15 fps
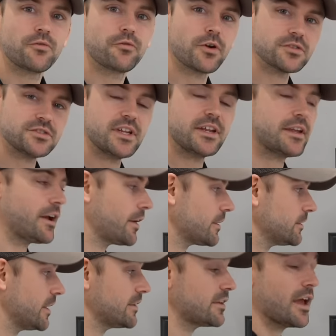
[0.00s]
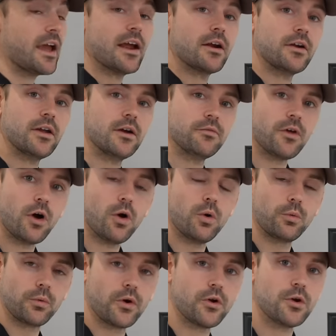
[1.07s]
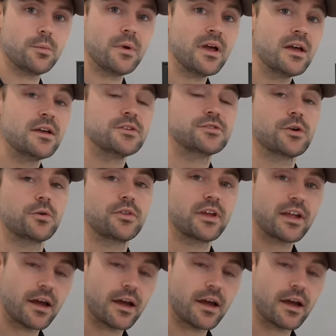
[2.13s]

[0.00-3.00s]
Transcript: We first need to calculate the area of the whole room. So to